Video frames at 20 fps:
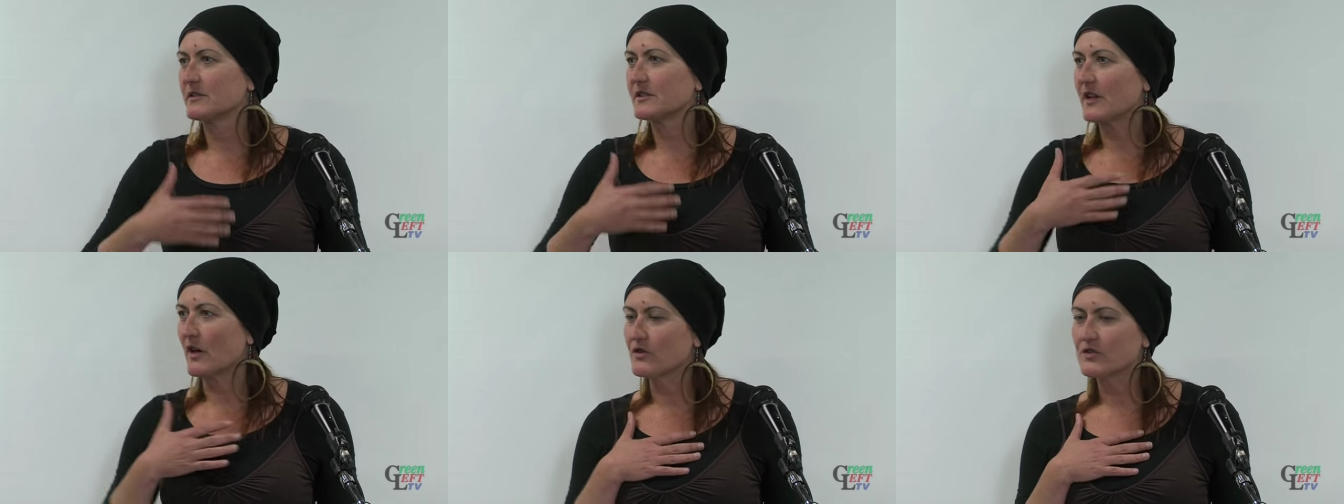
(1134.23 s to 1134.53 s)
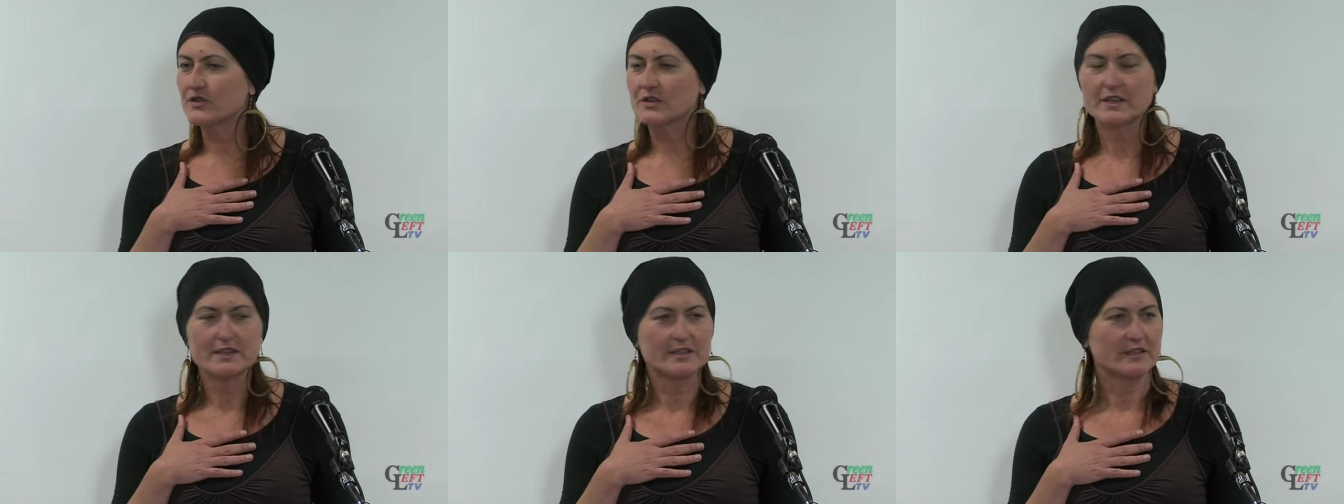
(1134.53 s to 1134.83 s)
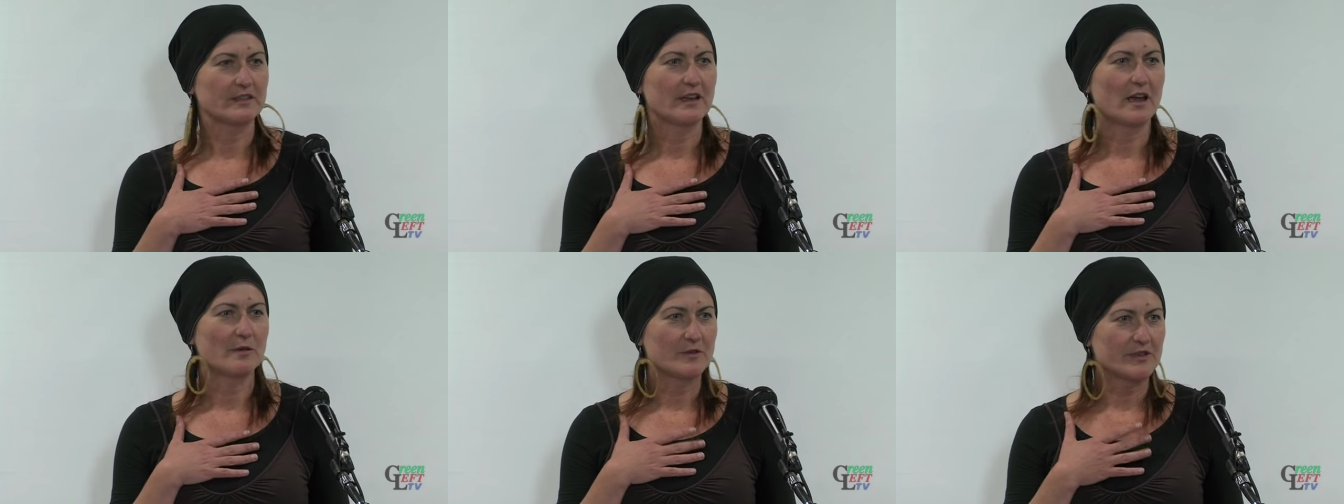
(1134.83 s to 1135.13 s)
socialists,
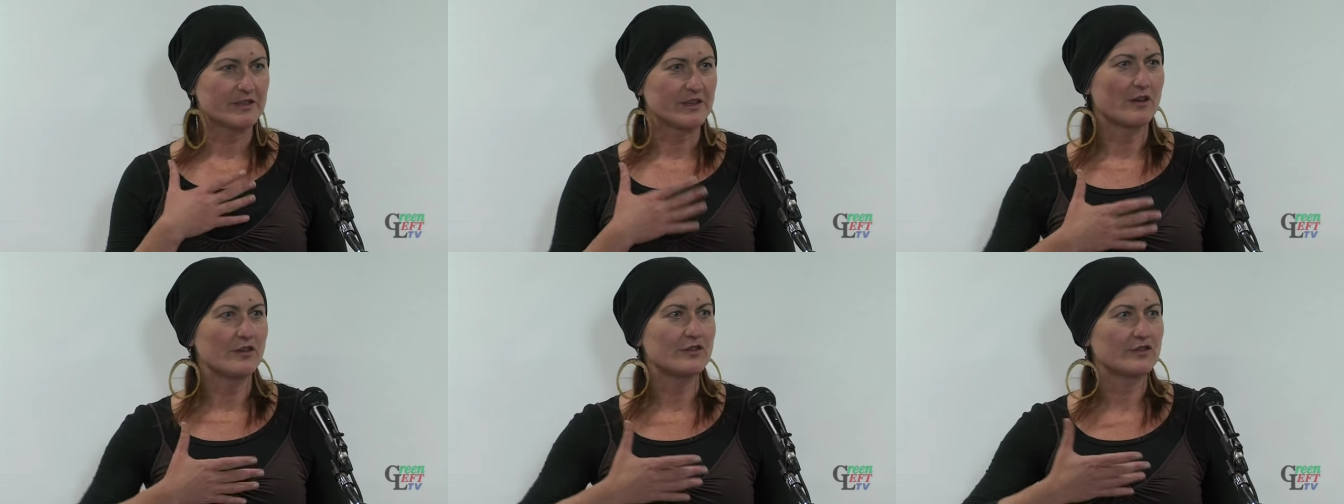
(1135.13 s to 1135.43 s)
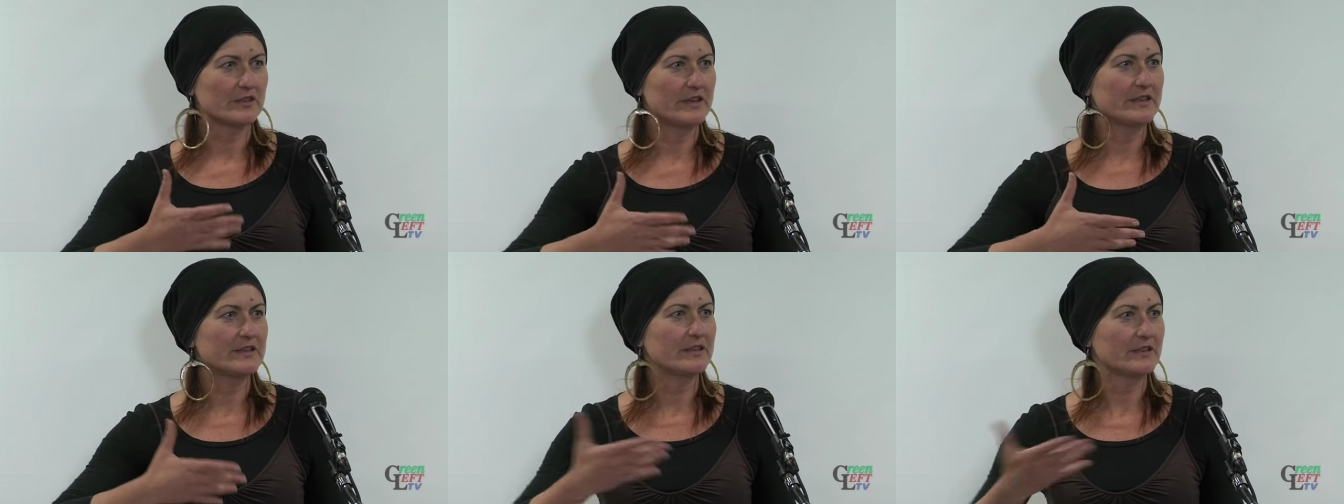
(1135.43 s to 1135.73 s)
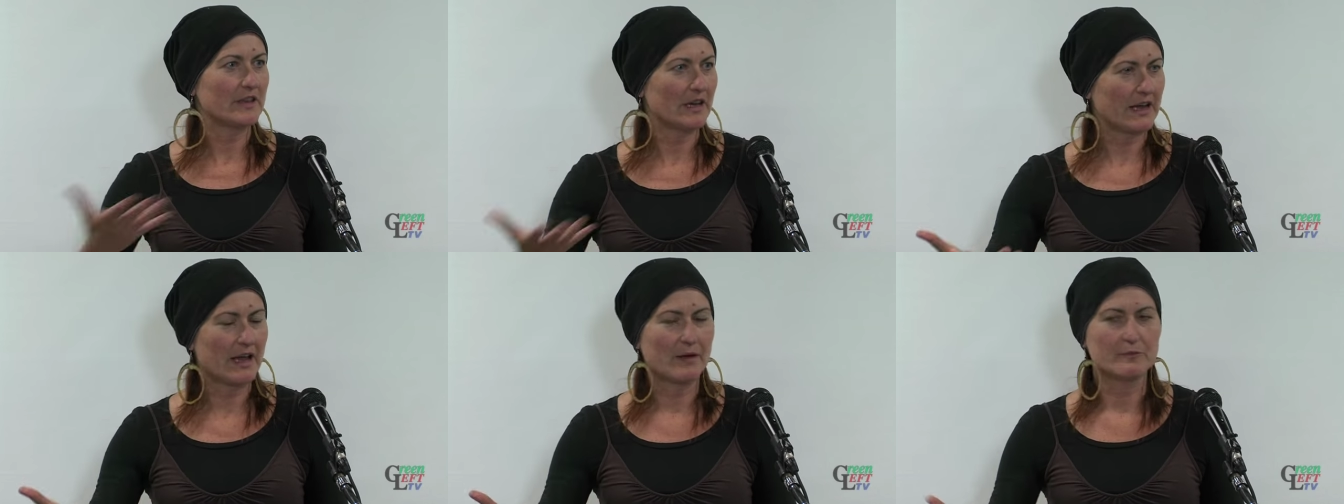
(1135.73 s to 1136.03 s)
and I'm a socialist
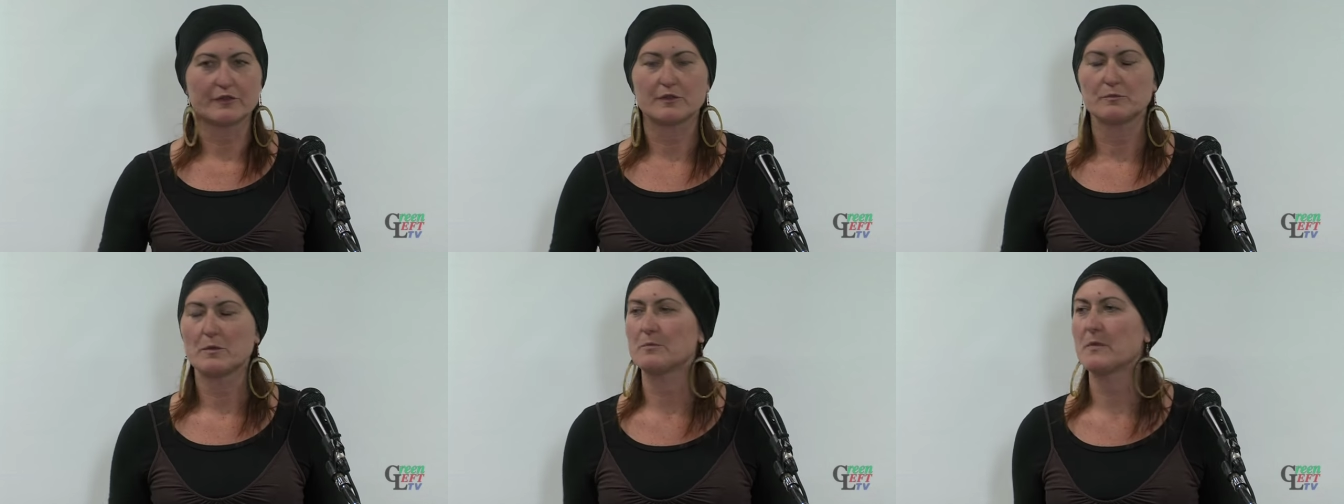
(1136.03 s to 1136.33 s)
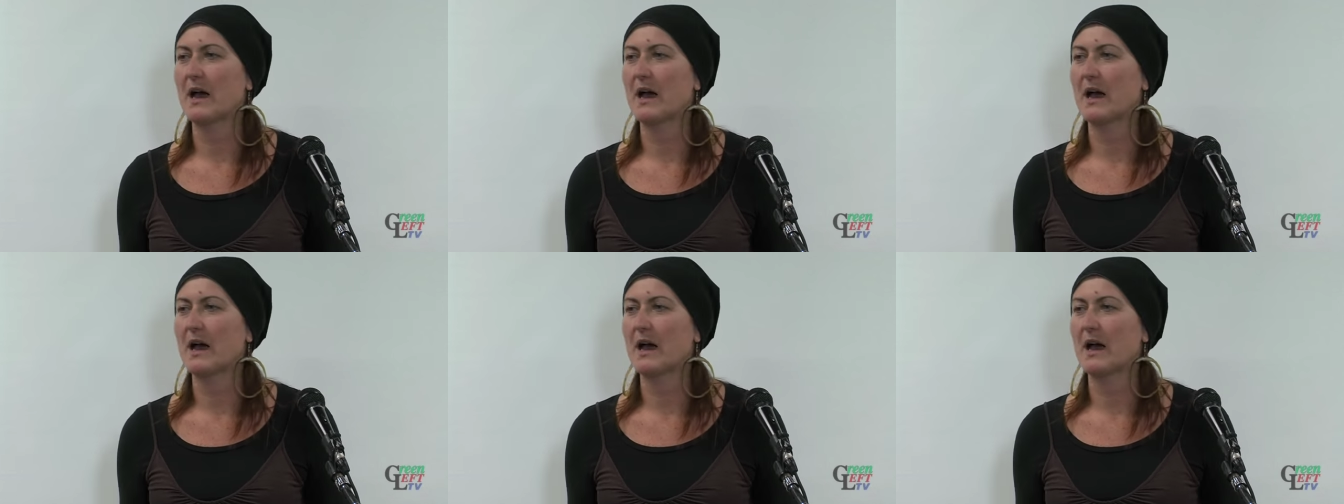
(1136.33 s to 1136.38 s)
and I come from a